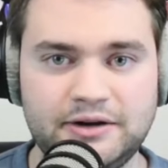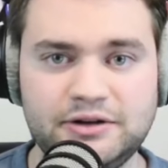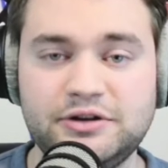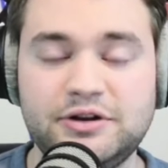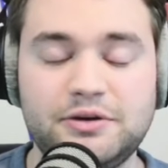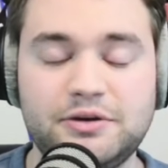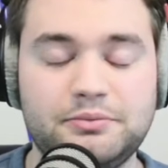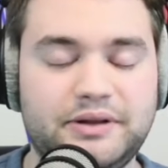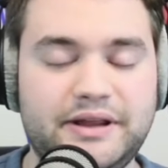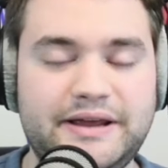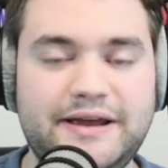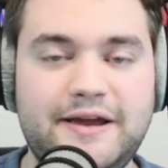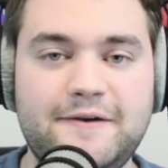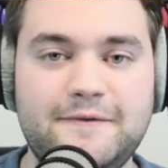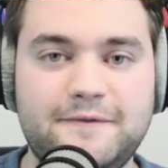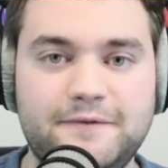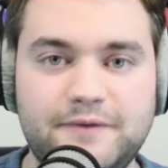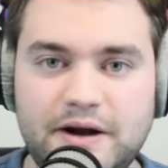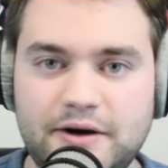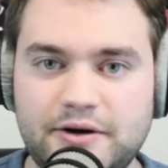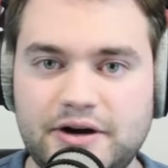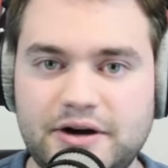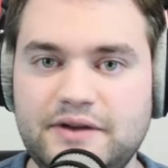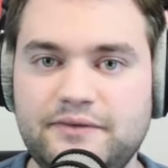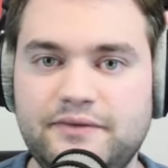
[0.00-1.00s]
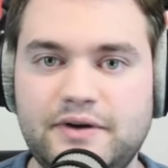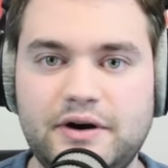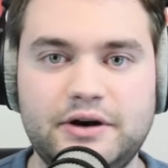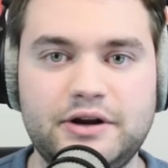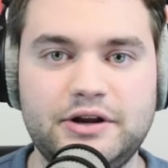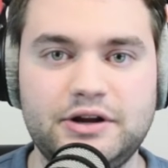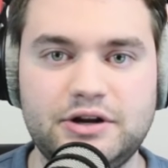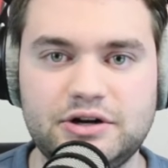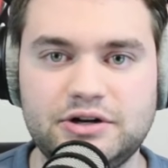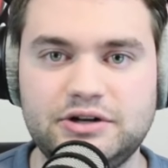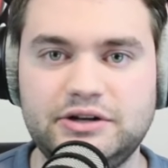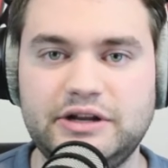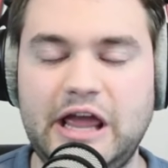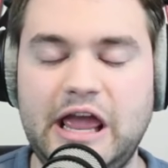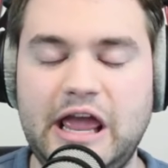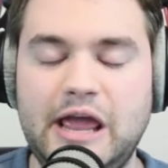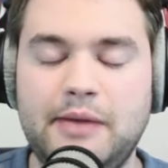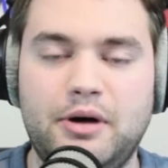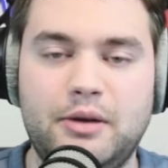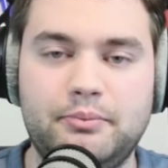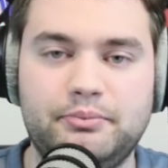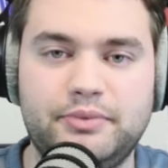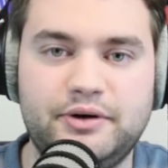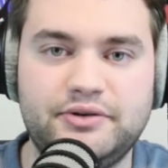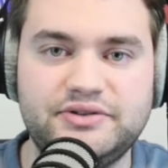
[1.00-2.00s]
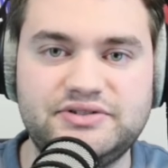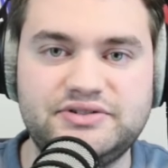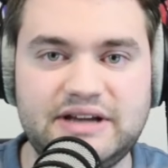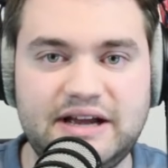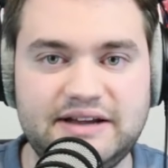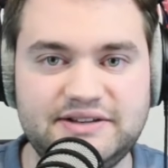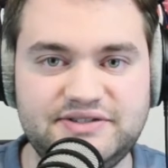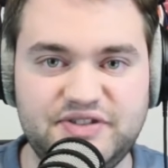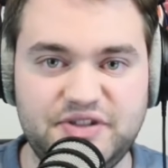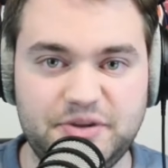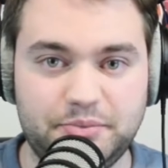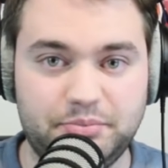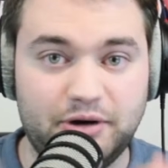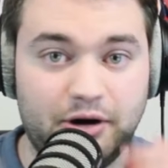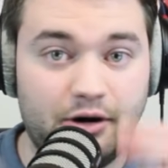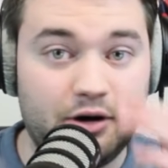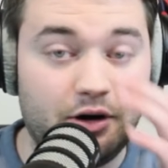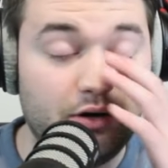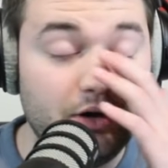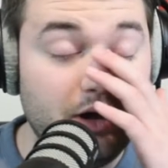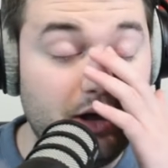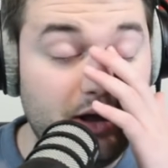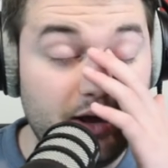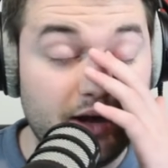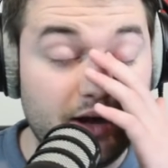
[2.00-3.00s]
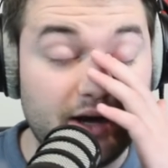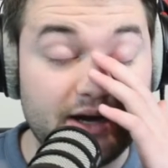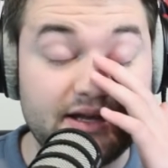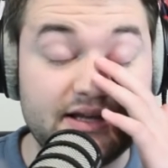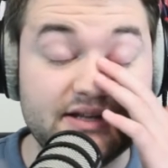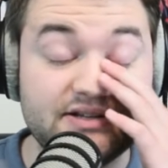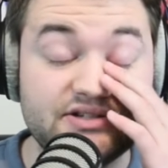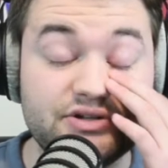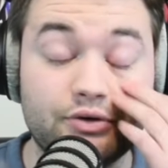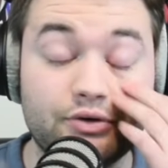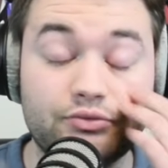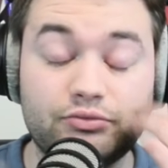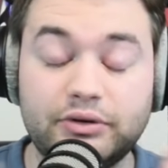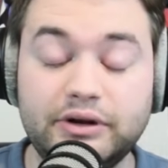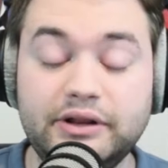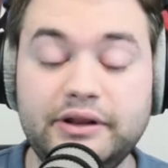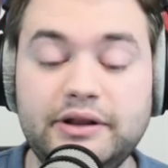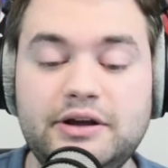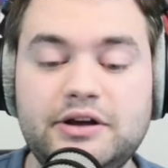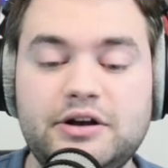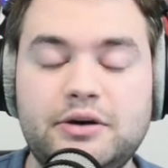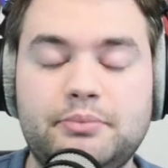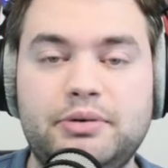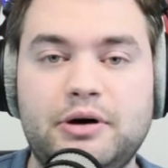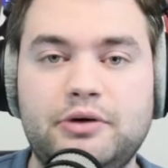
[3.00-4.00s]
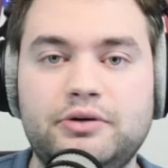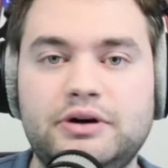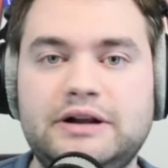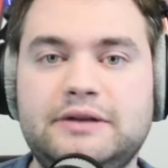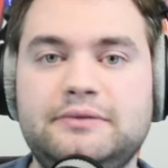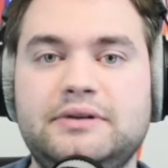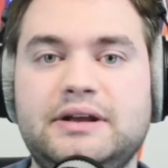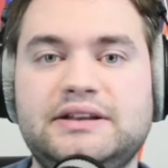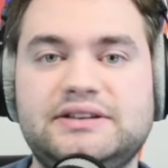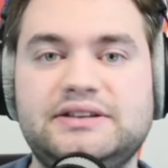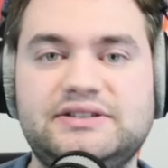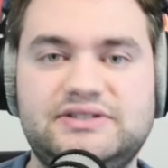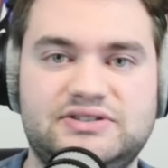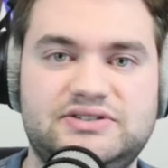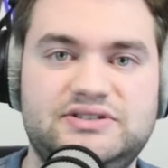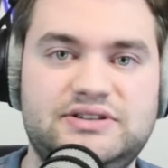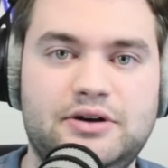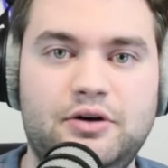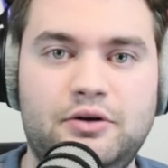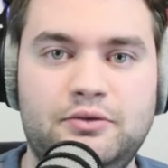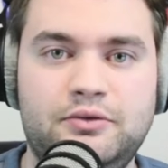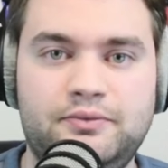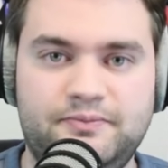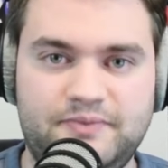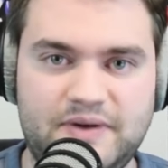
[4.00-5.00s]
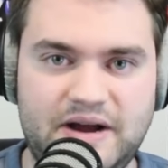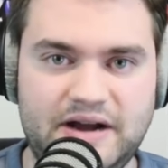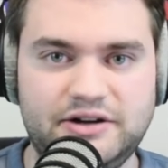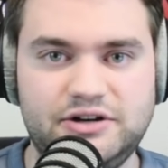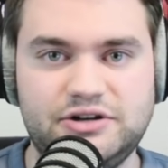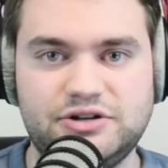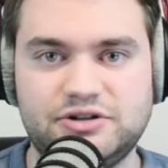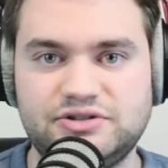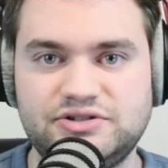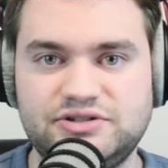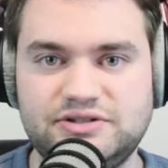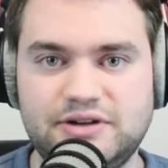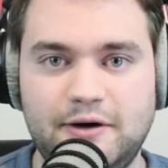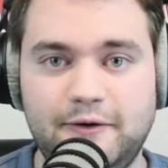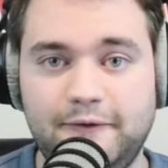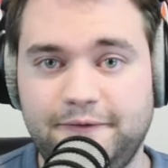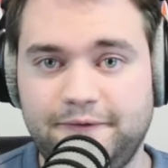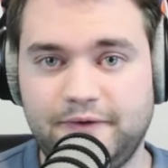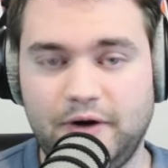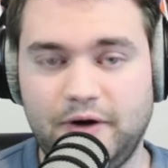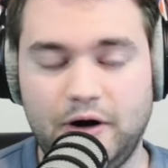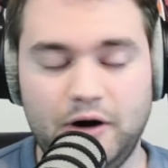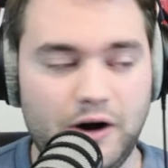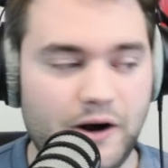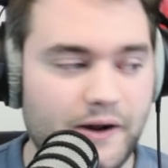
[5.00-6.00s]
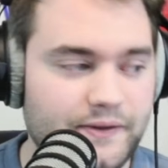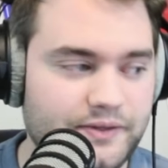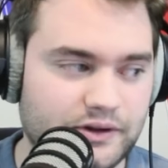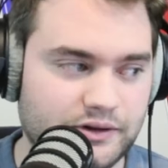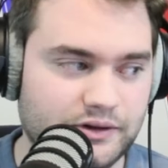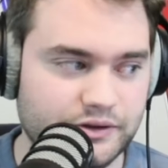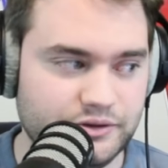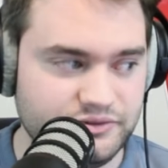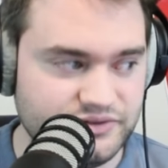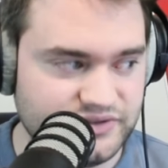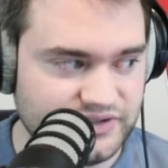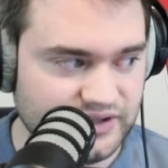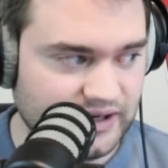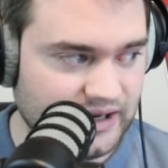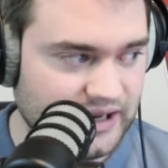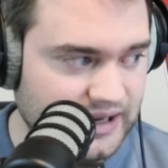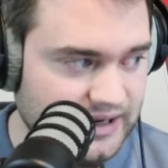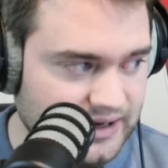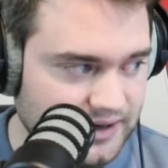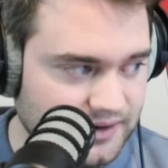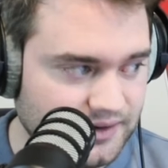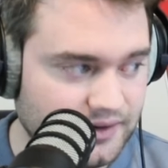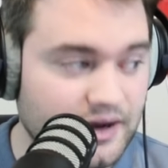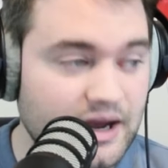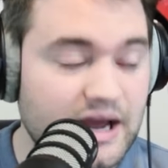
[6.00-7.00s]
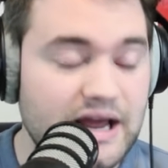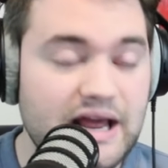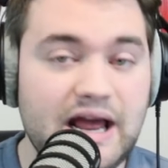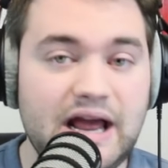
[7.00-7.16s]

You can play a very, very good game on both sides of the ball against a really good opponent and still find yourself on the losing end.